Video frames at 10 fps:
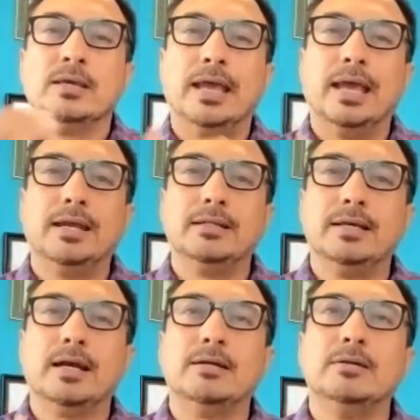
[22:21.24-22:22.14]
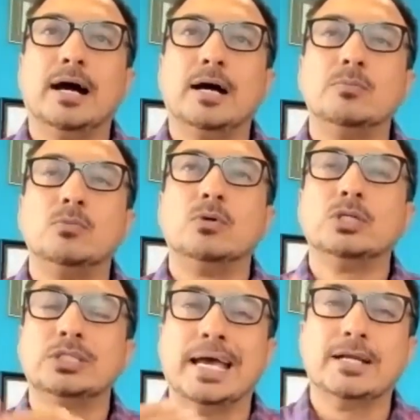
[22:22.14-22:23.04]
And they are a lot more
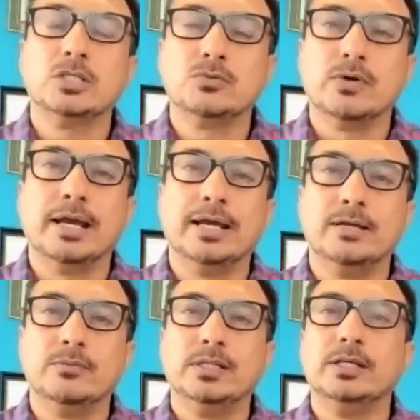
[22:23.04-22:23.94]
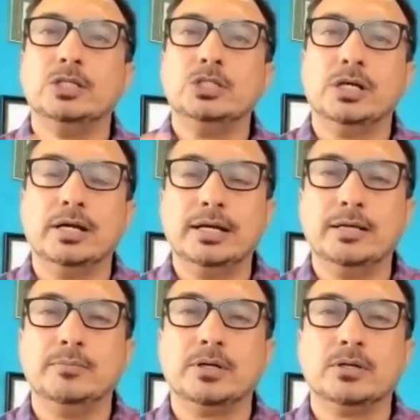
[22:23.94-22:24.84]
satisfied with their
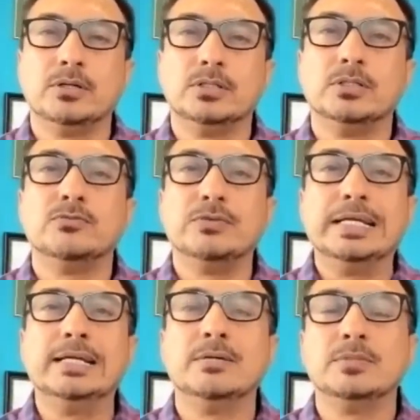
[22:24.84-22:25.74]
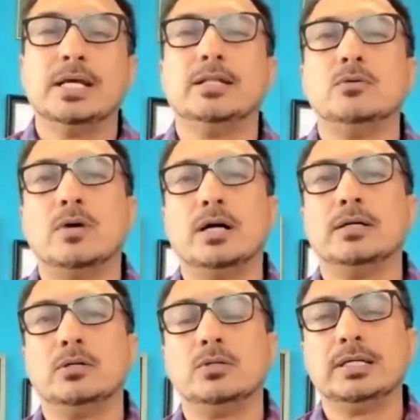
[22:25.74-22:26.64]
journey because the freedoms that they
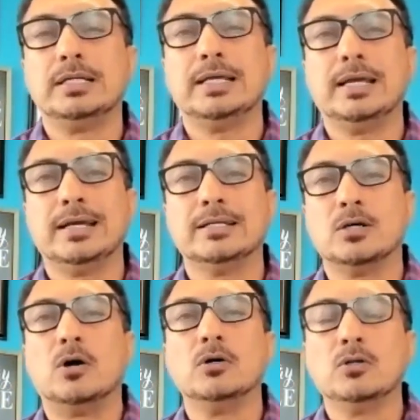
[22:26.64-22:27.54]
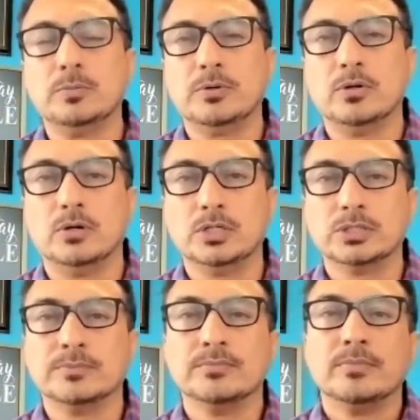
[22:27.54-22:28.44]
wanted to create as
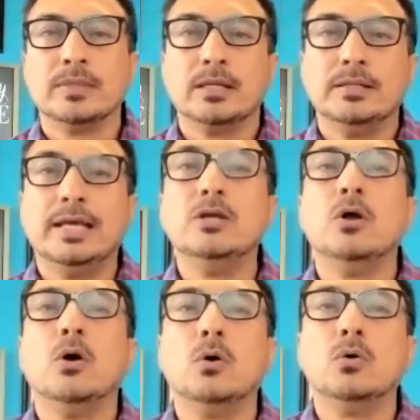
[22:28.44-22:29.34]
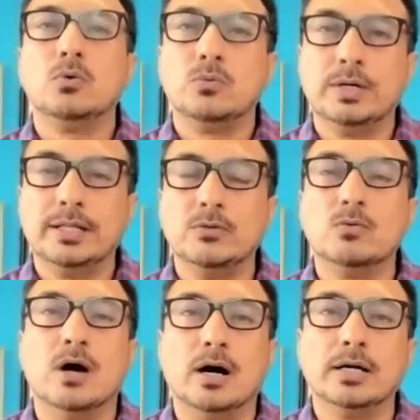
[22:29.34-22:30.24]
entrepreneurs, they know what they
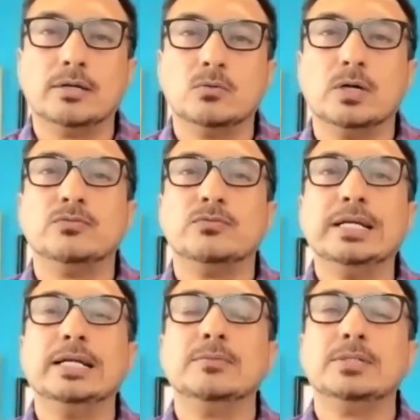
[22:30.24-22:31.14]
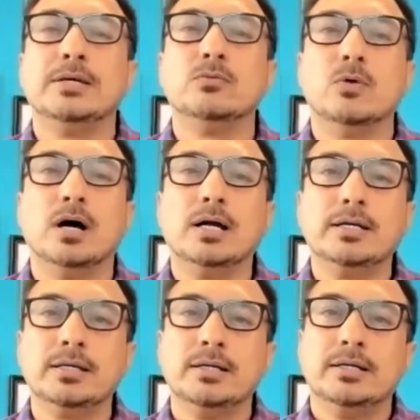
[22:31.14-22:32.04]
want, what freedoms they
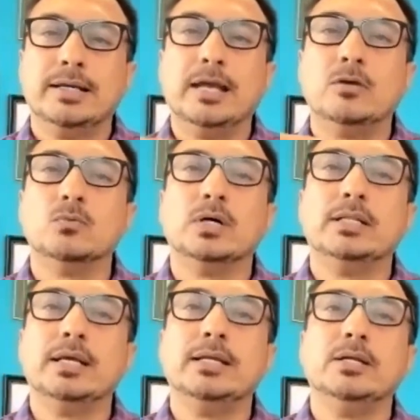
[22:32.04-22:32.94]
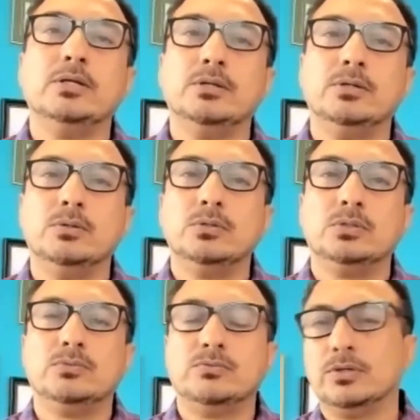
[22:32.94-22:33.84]
want, and what they need to do
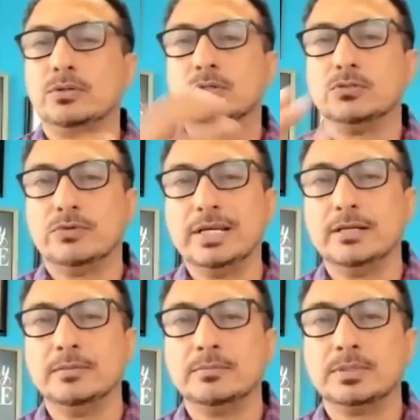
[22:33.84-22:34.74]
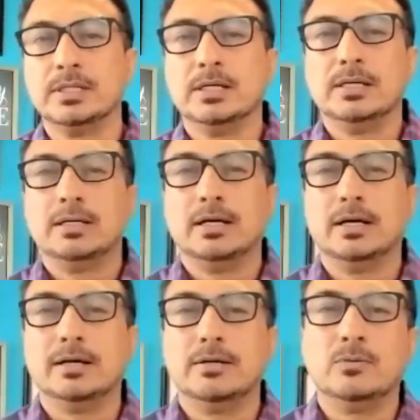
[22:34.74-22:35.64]
for those freedoms,
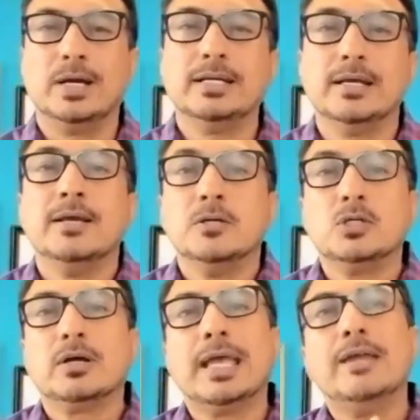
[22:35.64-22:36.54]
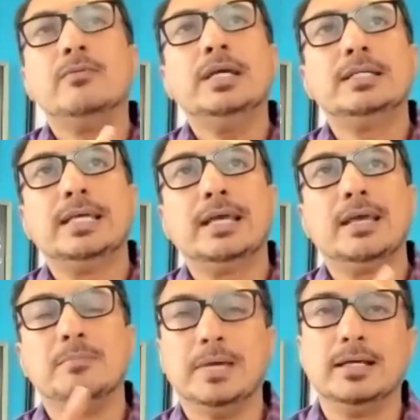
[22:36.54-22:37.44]
right? So can we take
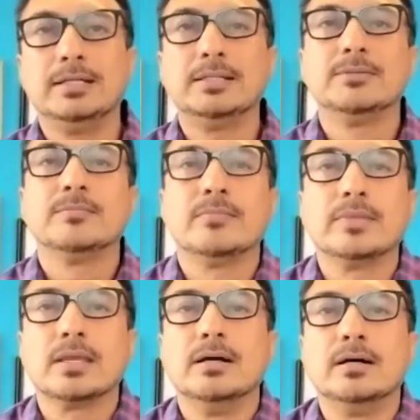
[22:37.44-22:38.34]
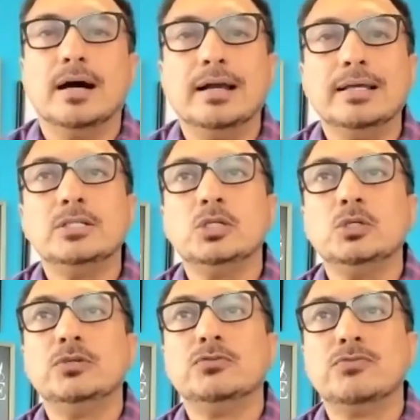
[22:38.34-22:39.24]
a minute, Arlin, to
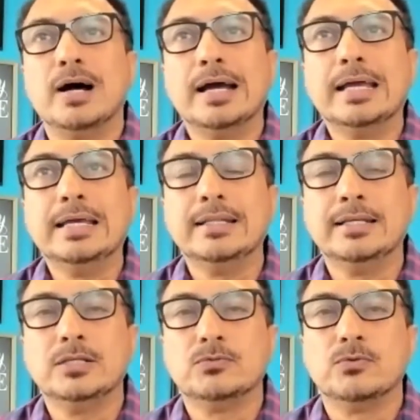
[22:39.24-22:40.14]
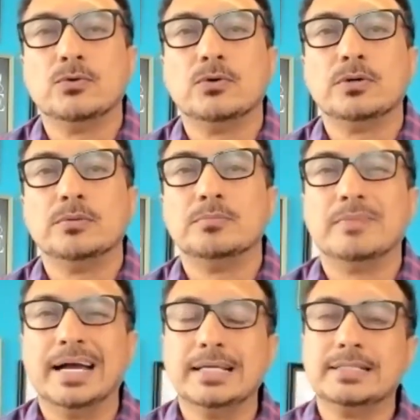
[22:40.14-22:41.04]
define these four
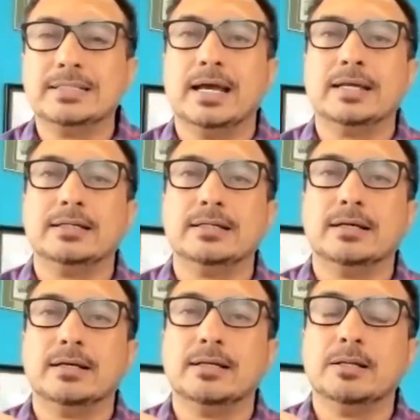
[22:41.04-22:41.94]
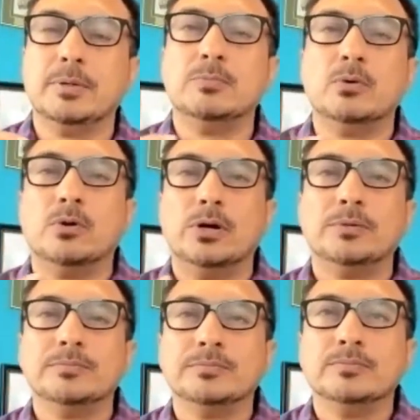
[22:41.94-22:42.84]
mindset, a little bit
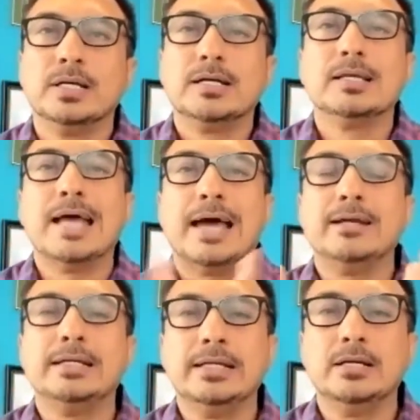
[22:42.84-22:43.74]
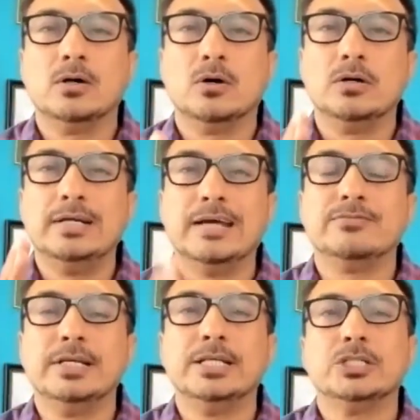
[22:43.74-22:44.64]
more clarity on
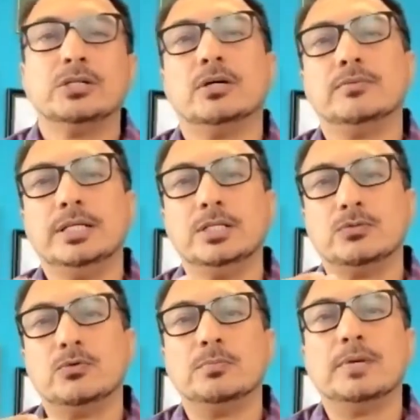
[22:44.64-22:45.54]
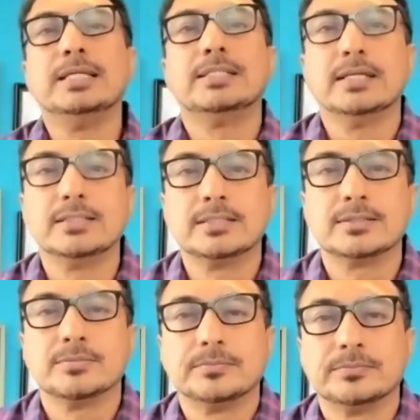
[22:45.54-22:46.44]
definition of these four mindsets?